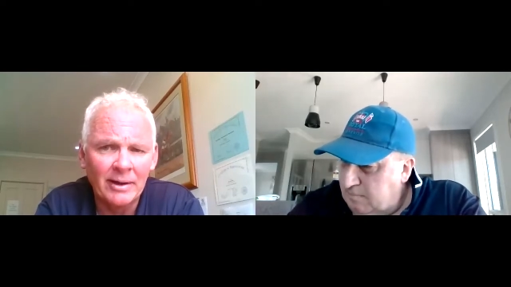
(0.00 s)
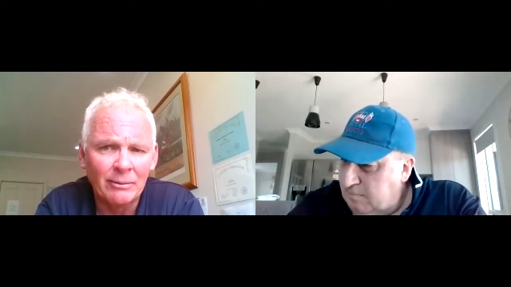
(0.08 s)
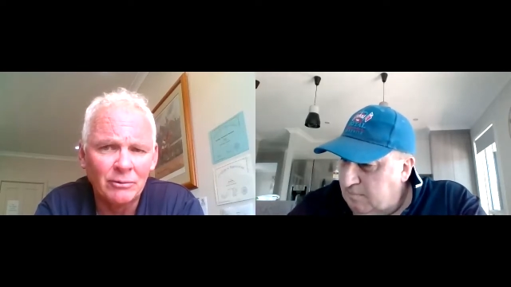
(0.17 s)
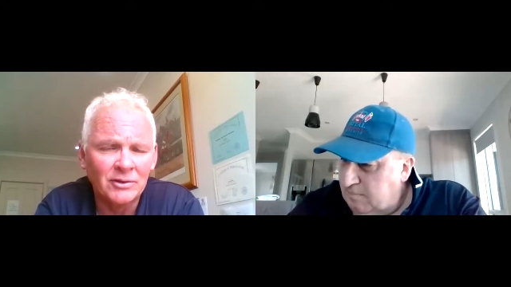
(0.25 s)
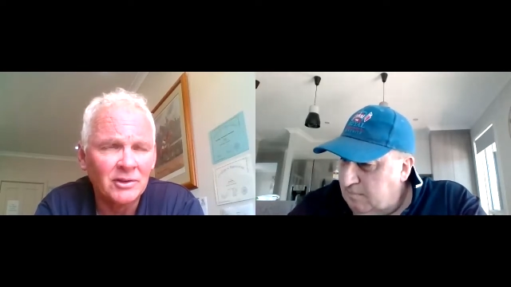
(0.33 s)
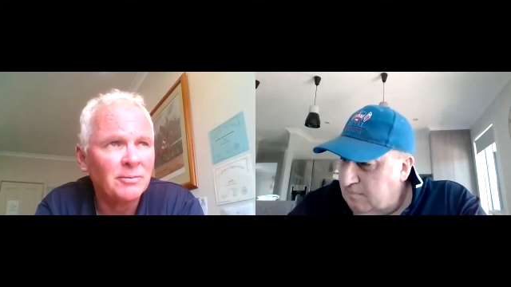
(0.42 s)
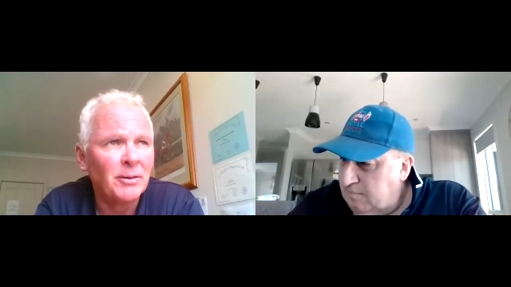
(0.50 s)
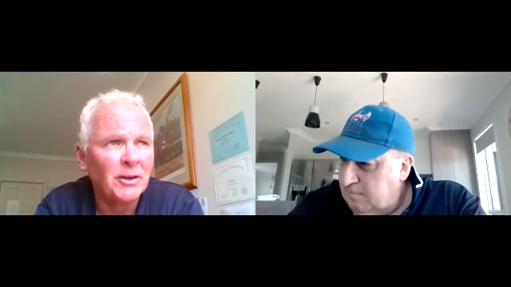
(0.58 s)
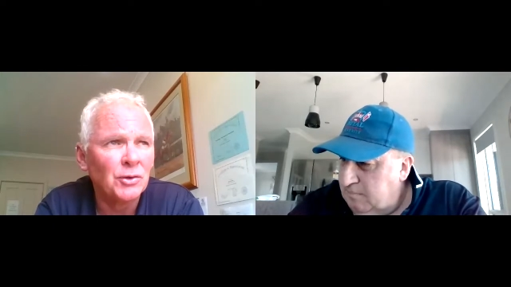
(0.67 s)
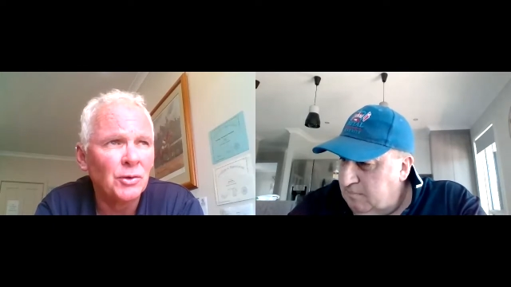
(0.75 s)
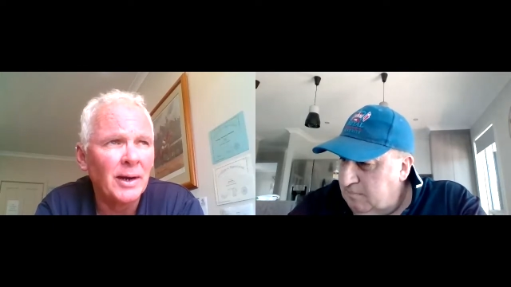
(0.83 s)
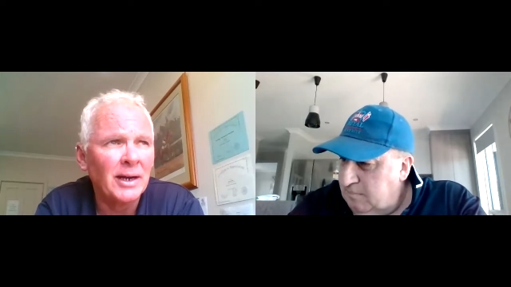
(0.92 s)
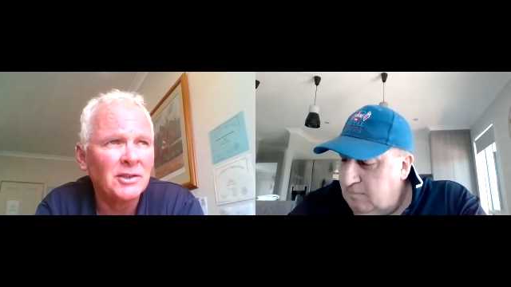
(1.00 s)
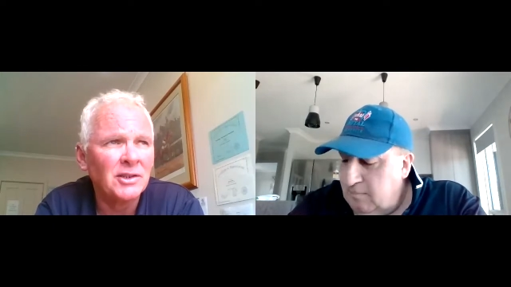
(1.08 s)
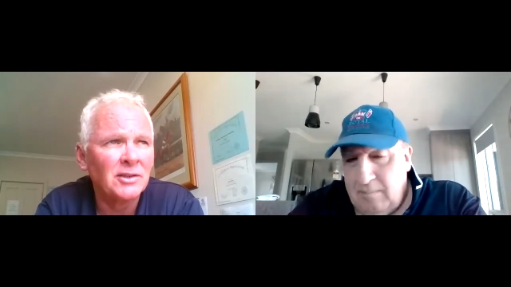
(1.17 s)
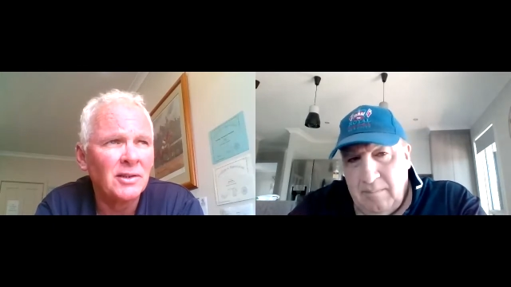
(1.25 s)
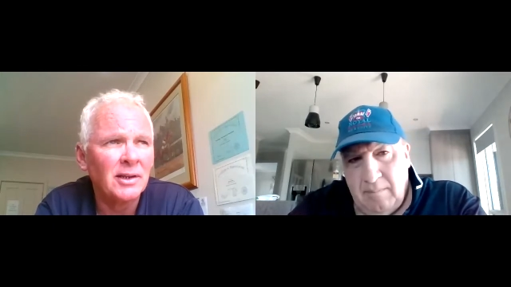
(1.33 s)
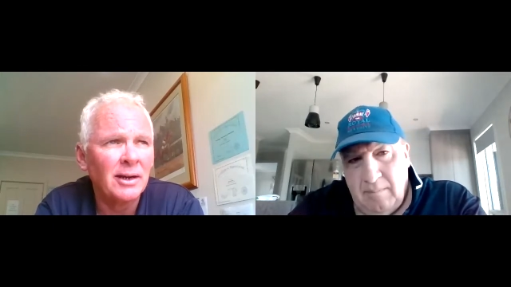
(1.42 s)
Speaker 1: That was a special race
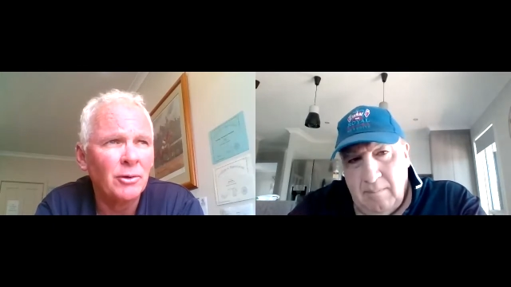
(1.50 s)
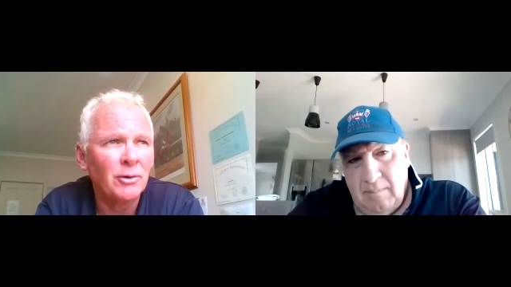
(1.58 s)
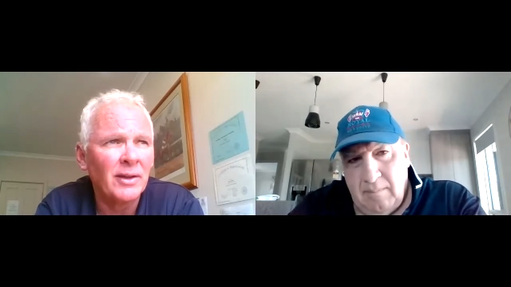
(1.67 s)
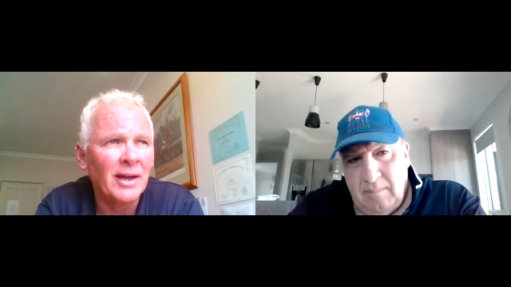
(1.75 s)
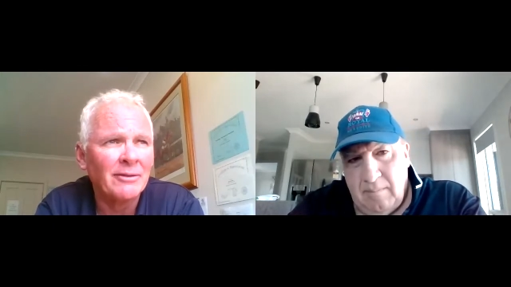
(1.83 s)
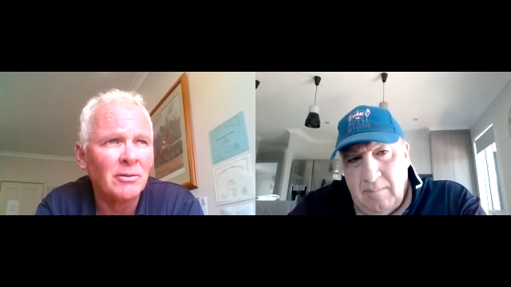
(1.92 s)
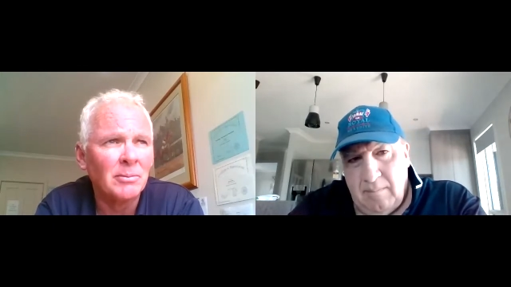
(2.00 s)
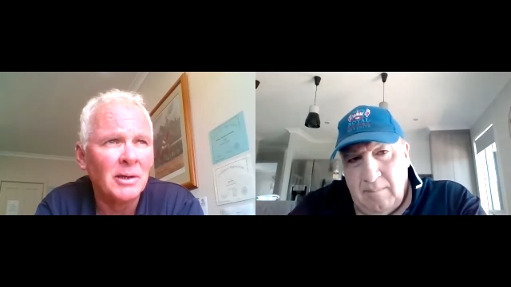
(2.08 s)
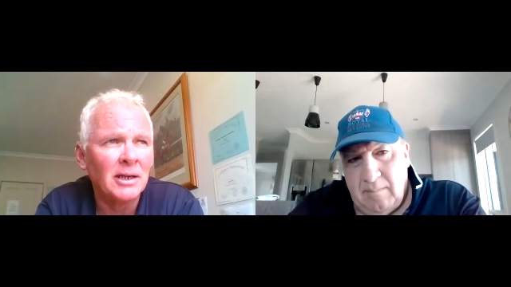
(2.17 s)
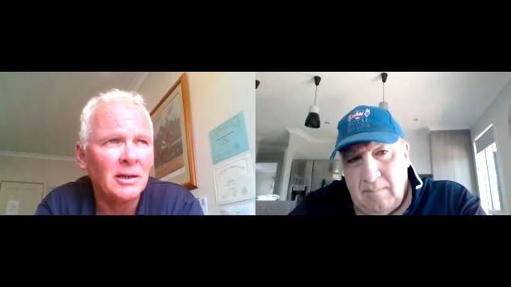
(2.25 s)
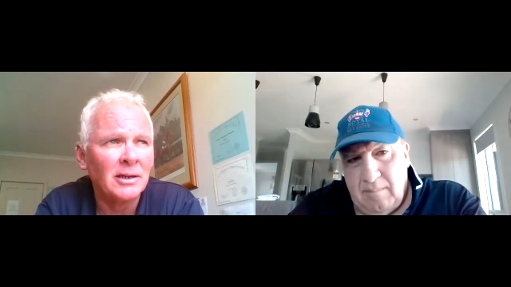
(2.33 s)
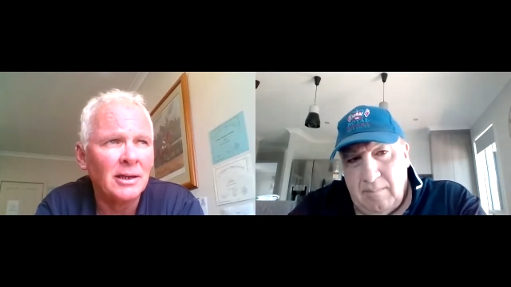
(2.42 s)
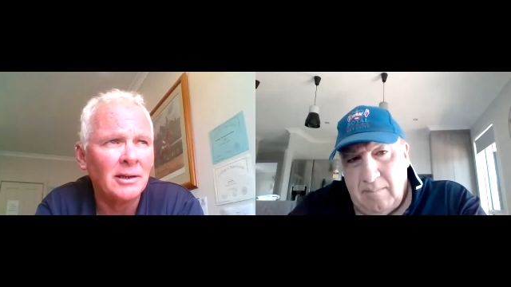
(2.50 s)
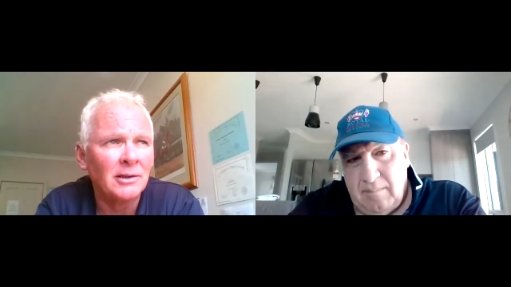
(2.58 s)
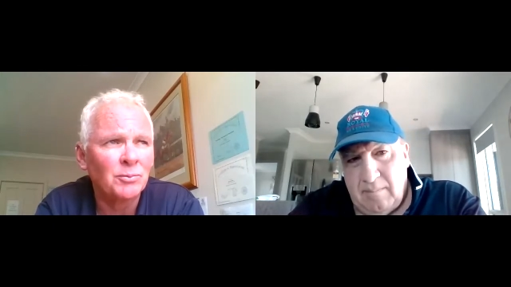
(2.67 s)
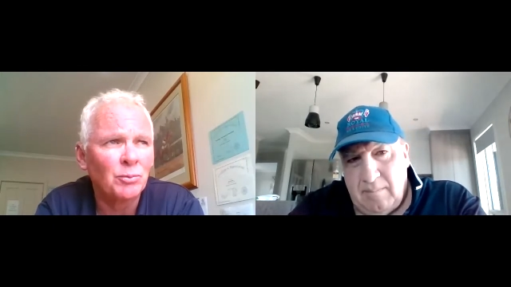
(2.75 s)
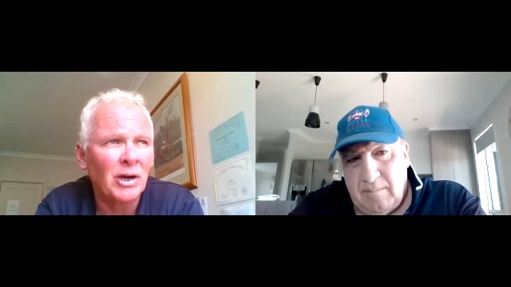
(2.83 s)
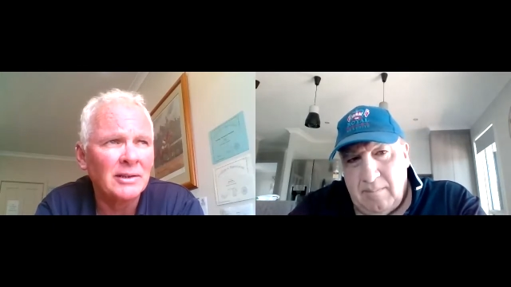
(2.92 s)
yesterday worth half a million, the
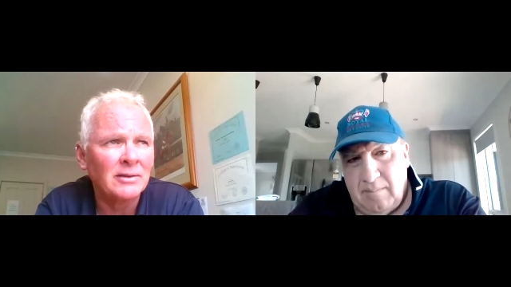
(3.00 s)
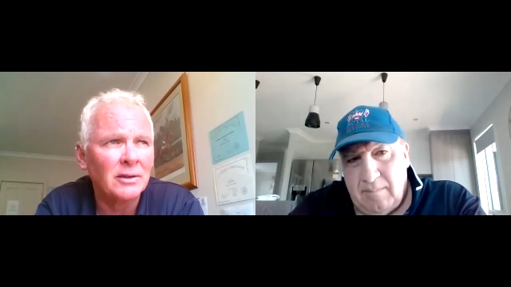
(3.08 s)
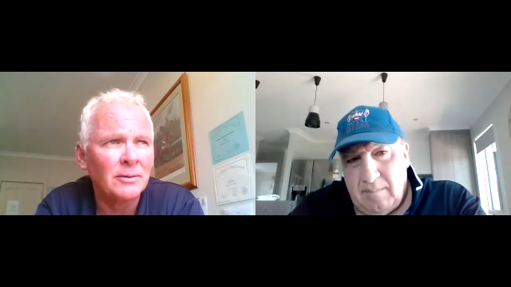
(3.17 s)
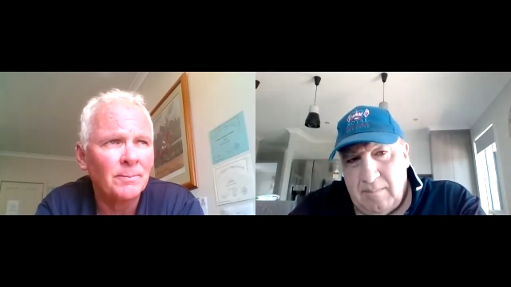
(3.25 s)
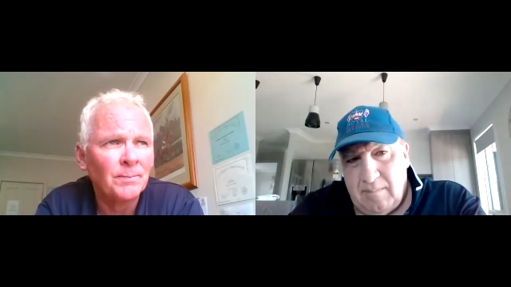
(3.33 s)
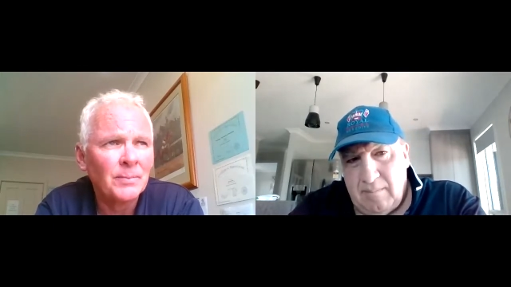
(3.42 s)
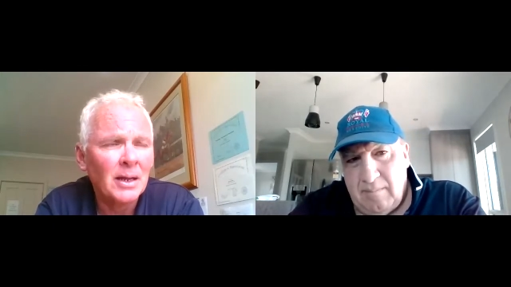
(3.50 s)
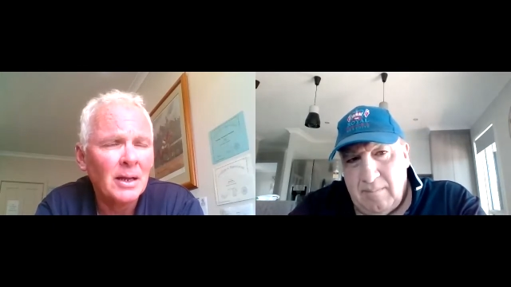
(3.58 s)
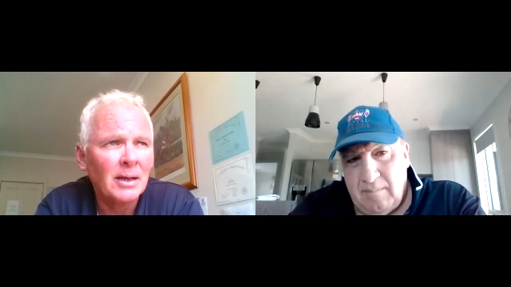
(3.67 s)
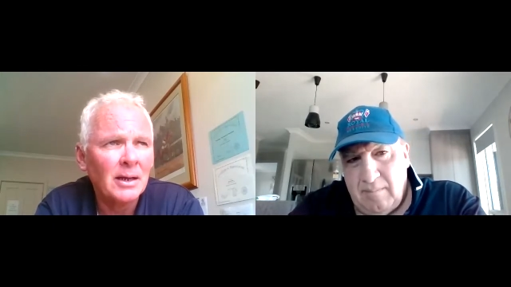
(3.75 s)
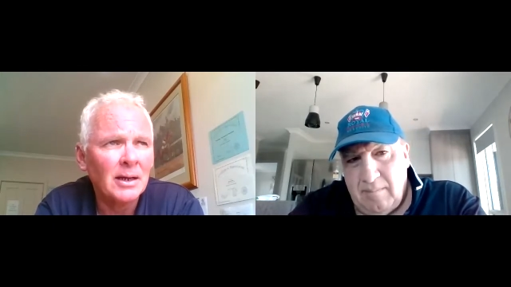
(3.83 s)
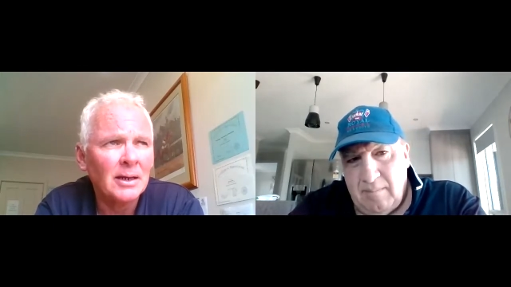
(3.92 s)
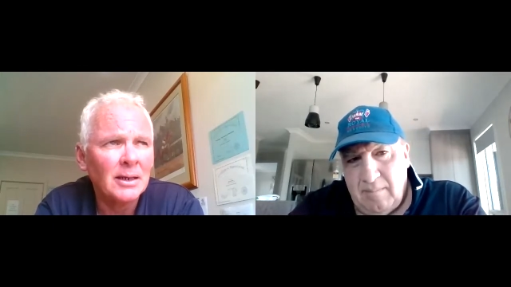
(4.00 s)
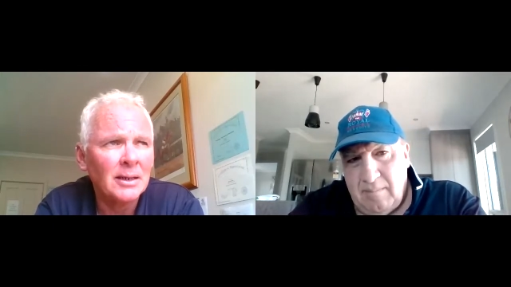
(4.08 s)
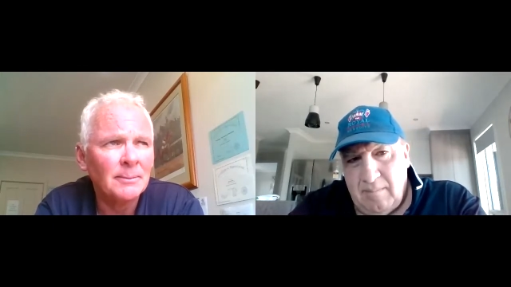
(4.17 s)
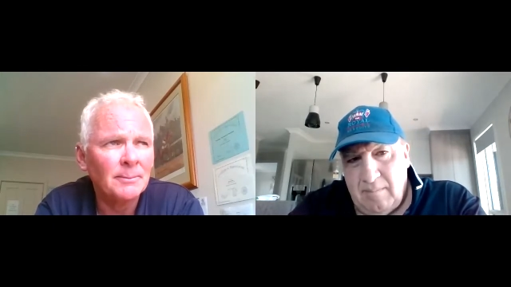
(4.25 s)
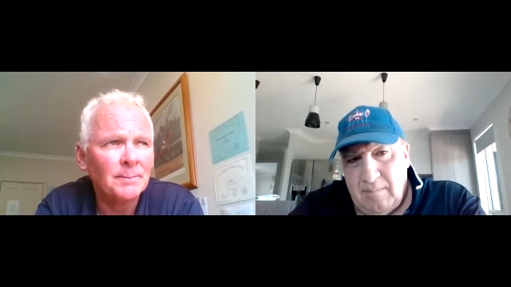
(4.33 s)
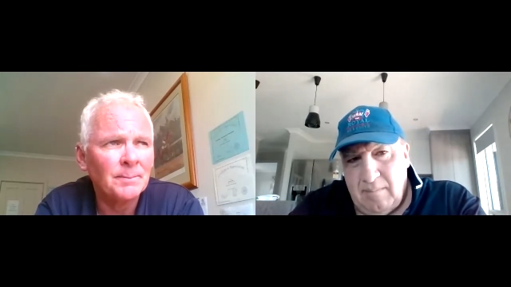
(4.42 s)
English bracelet.
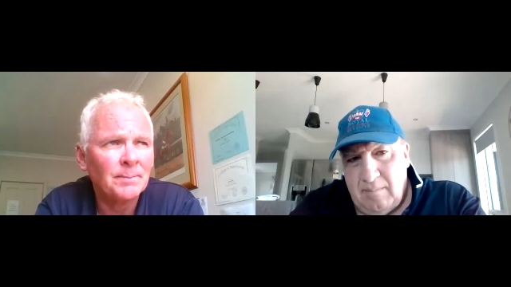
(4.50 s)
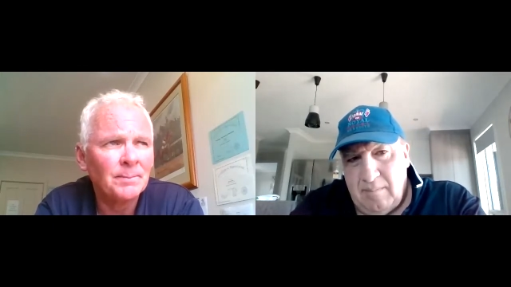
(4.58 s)
Um,